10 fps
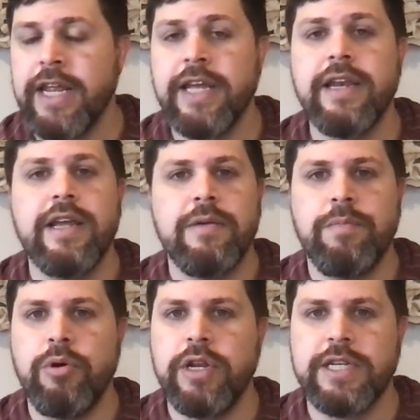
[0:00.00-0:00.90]
it,
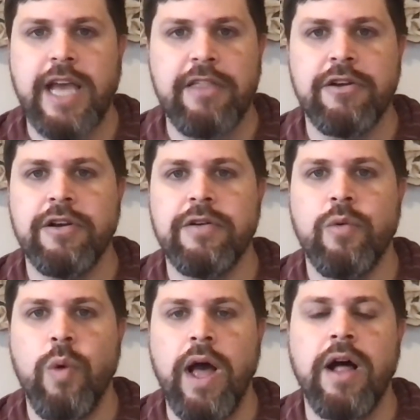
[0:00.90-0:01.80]
put it together
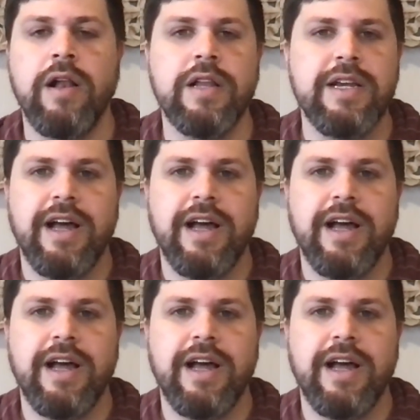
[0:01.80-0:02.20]
well,